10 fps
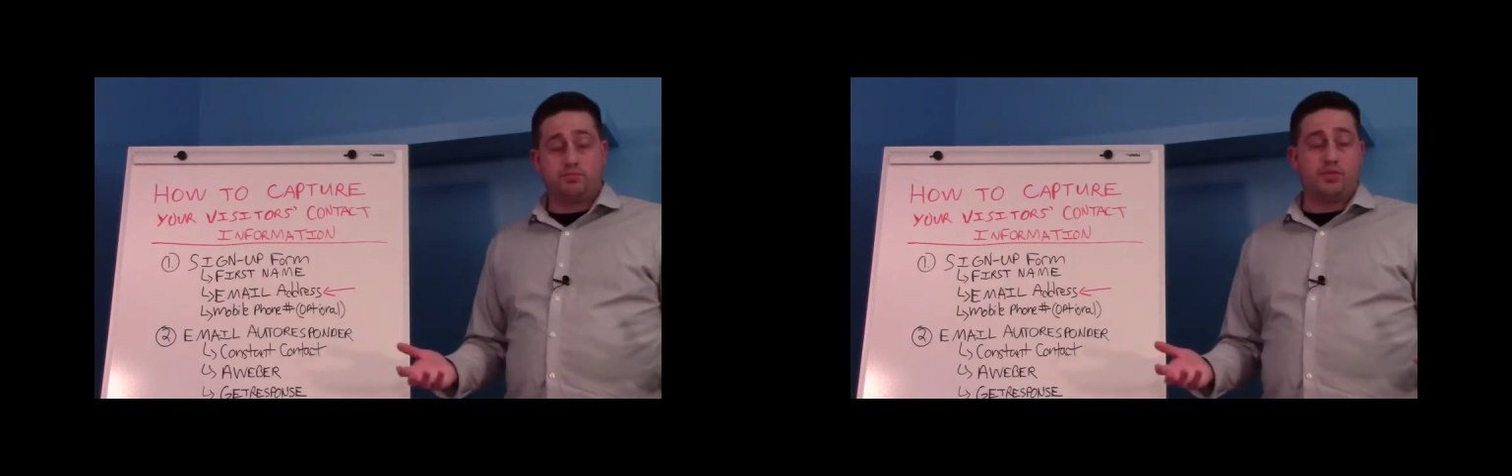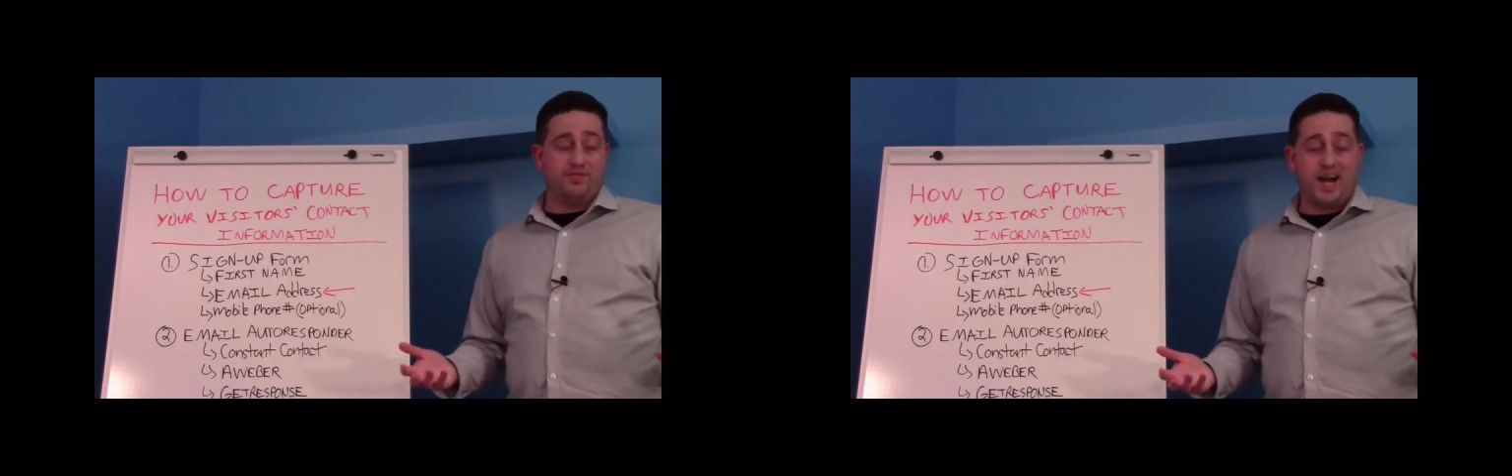
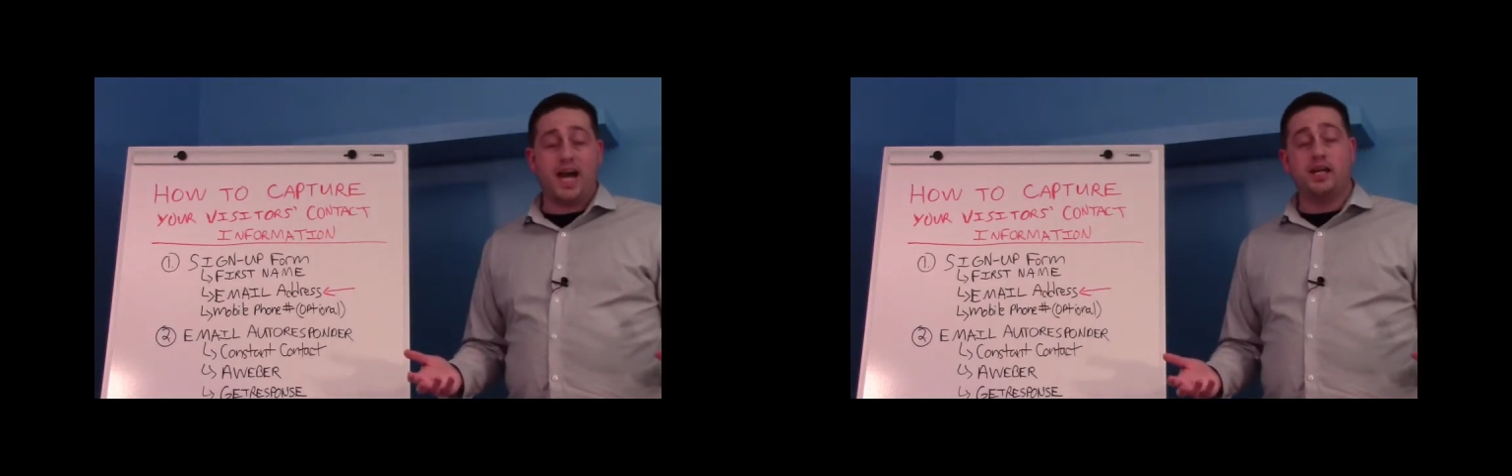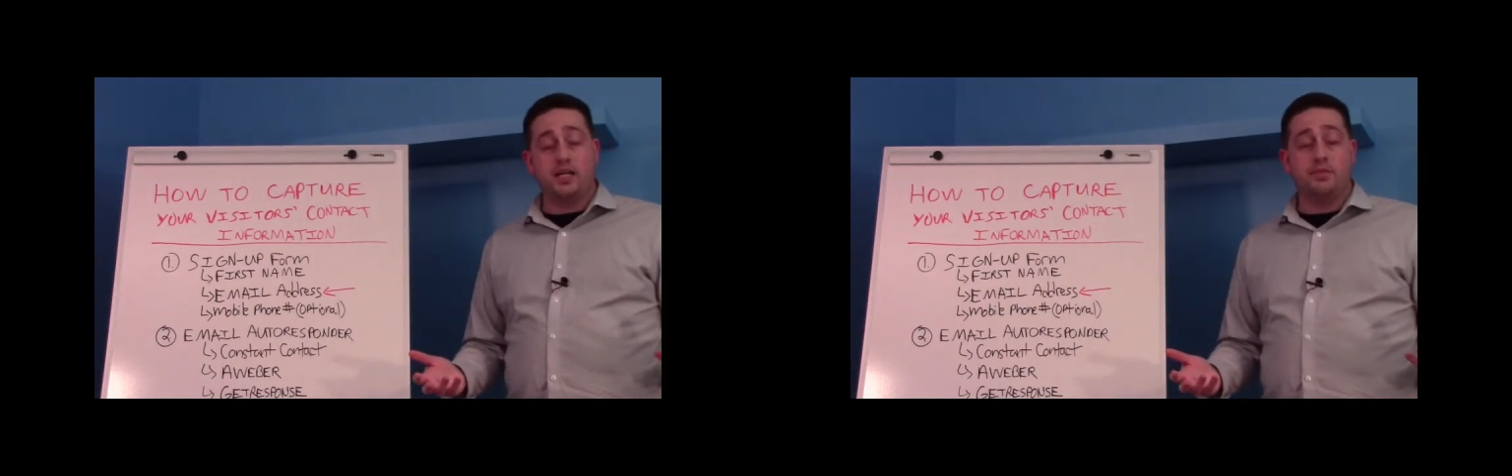
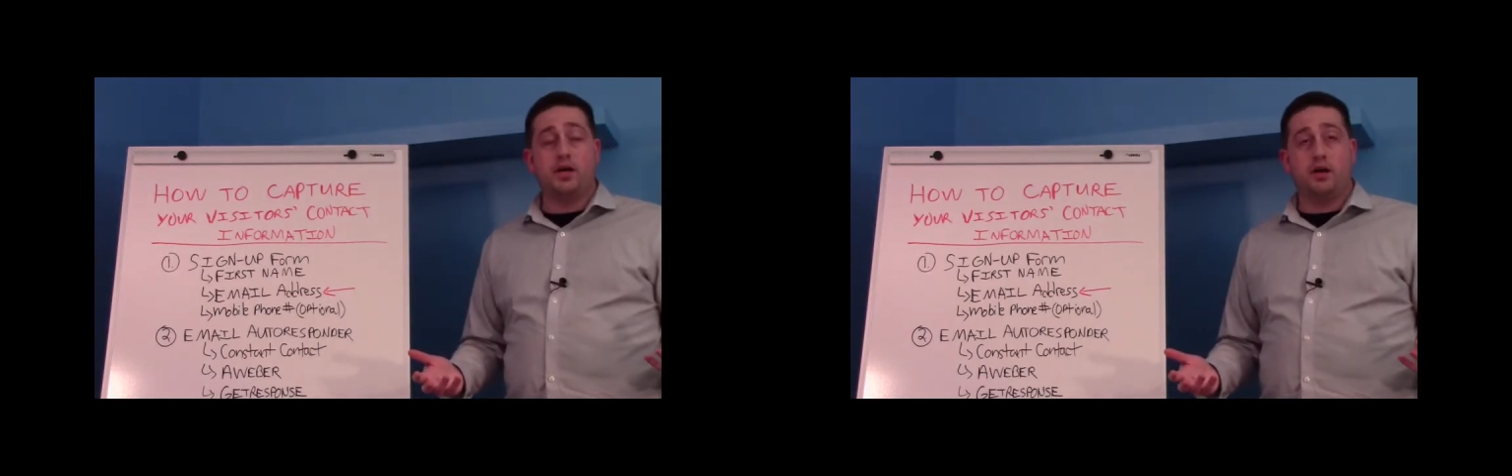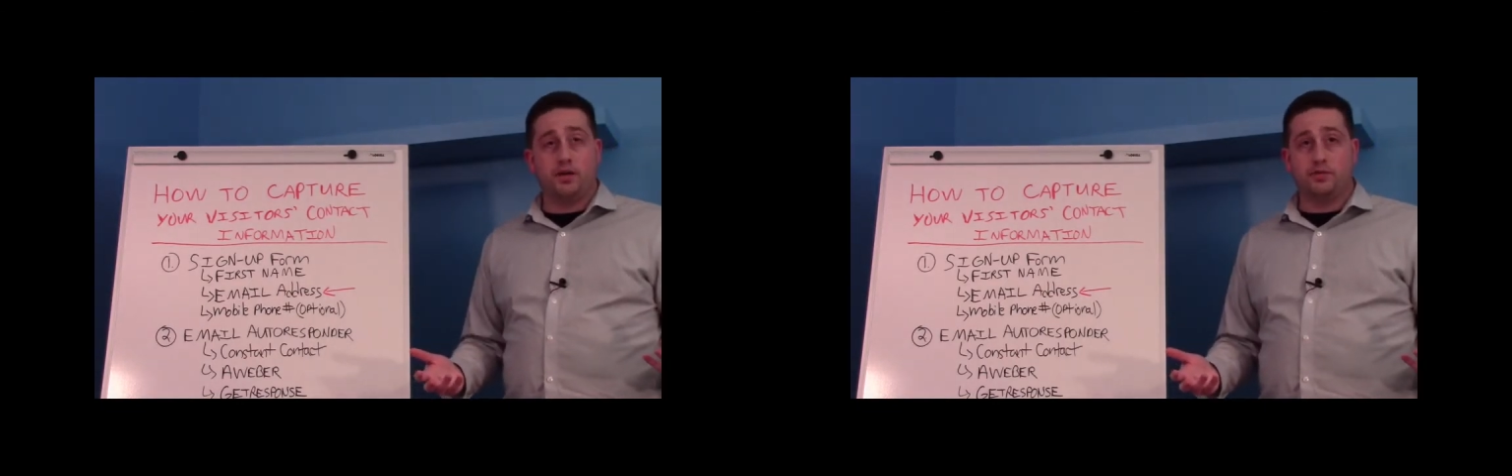provide
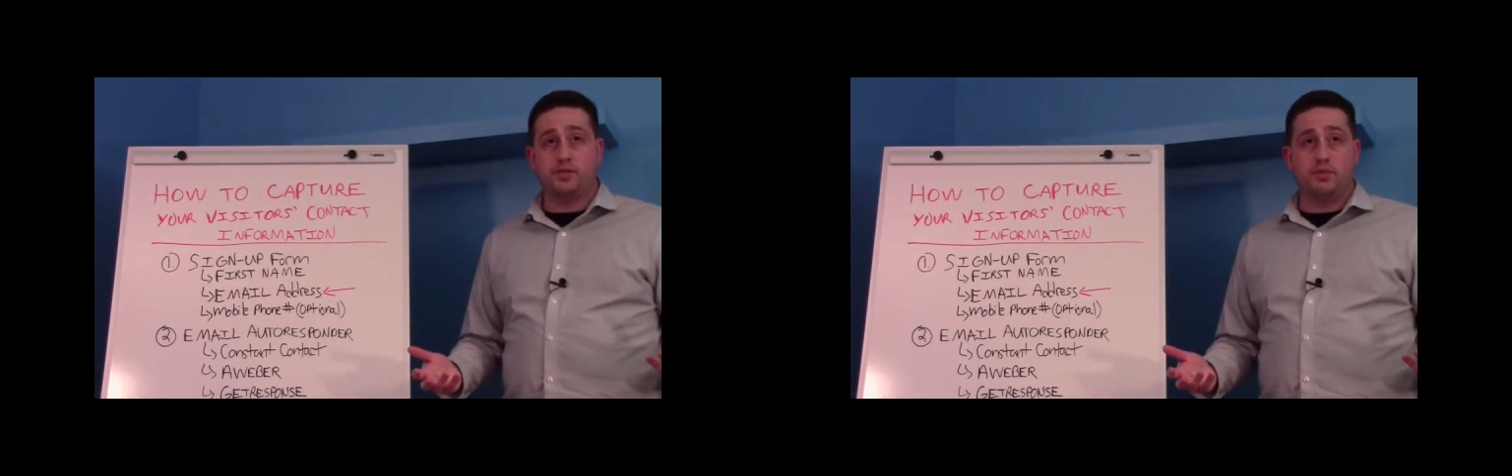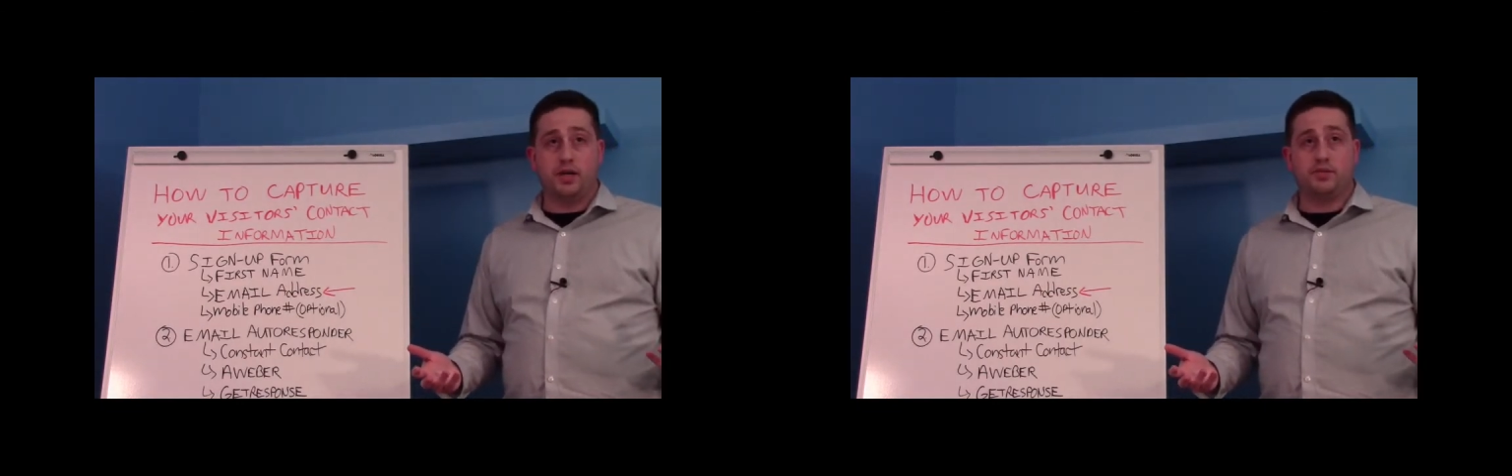email
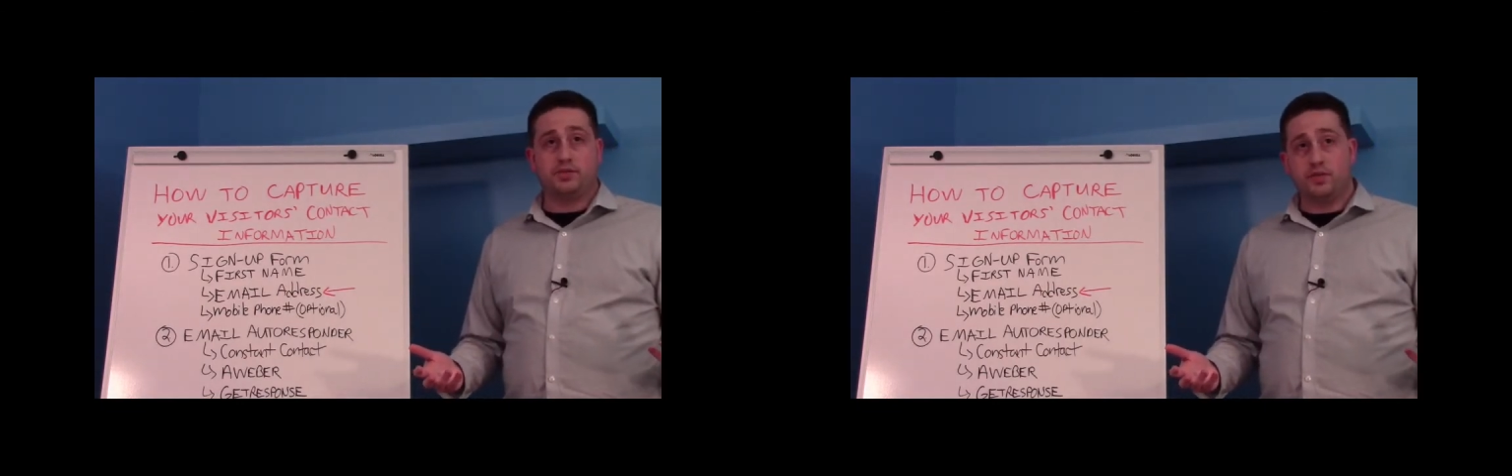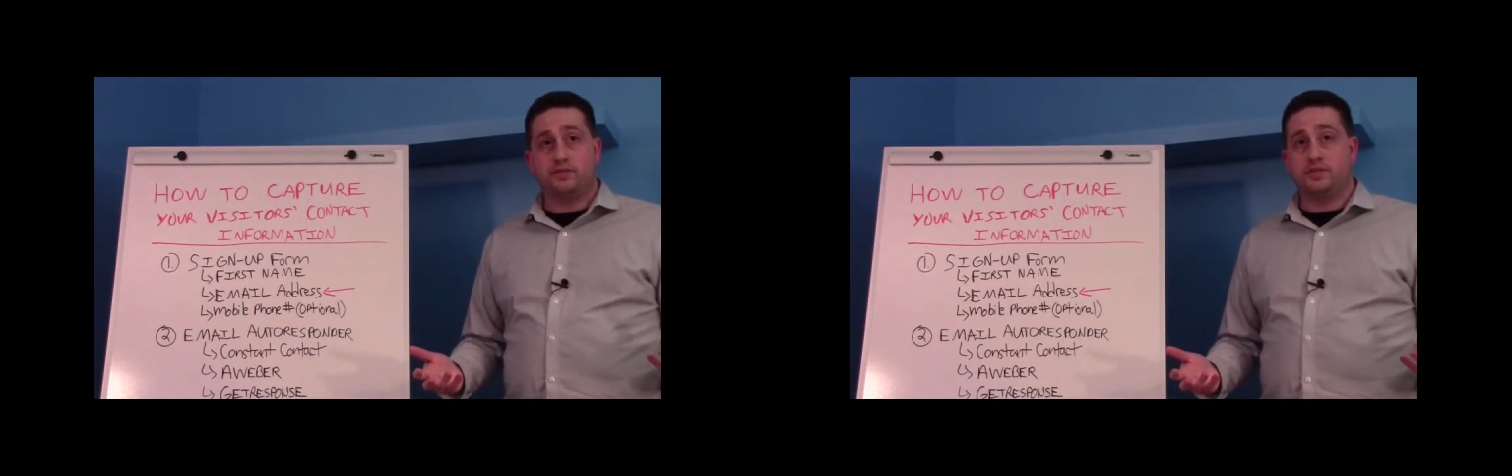autoresponder
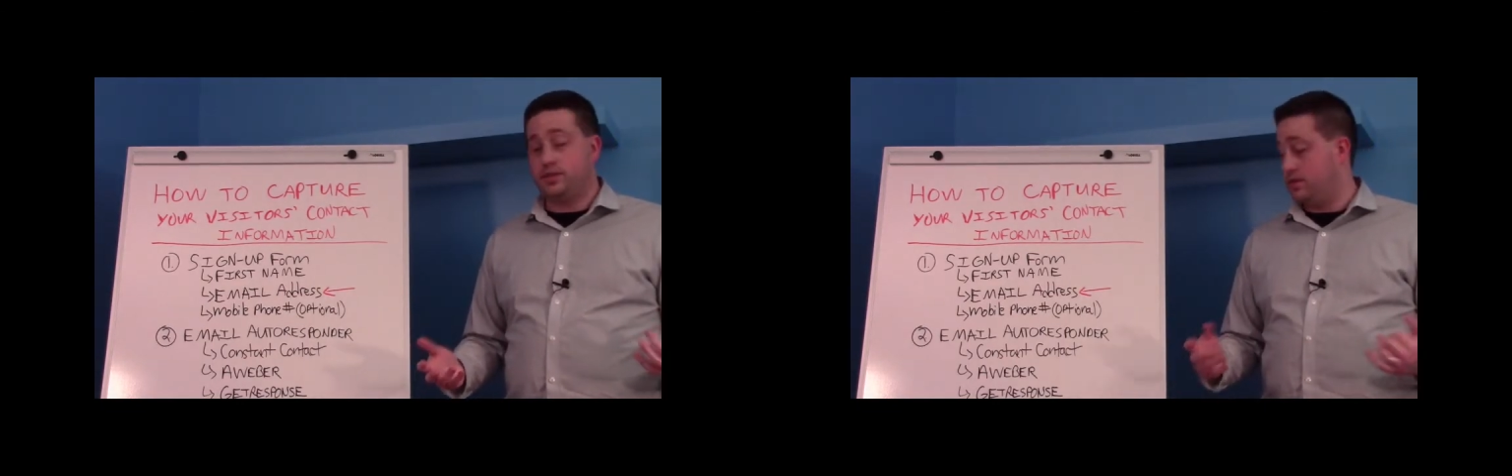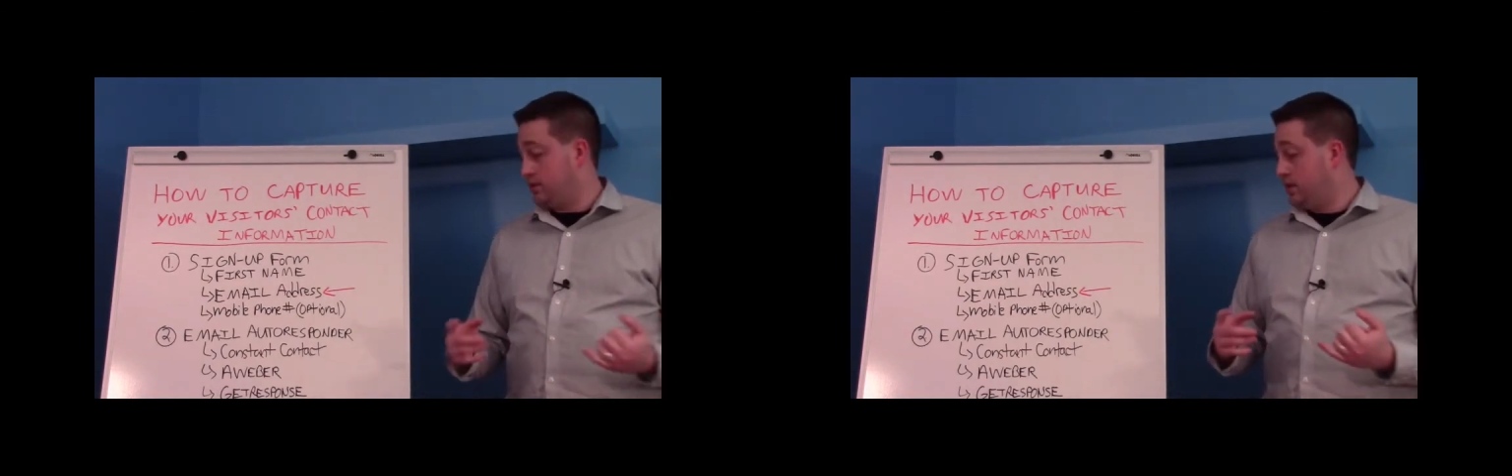
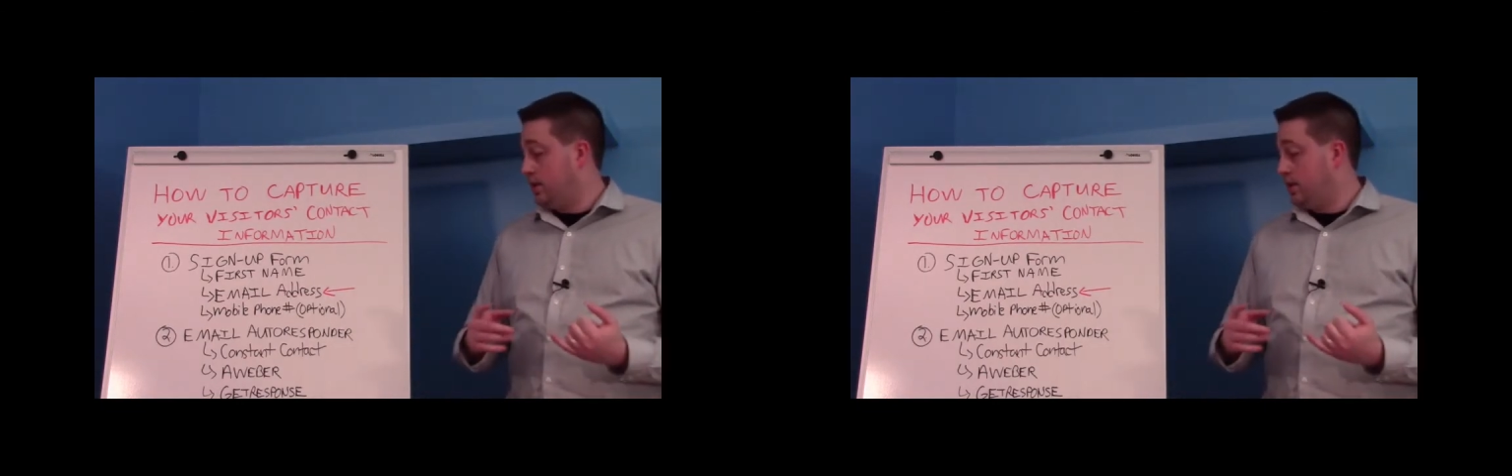services.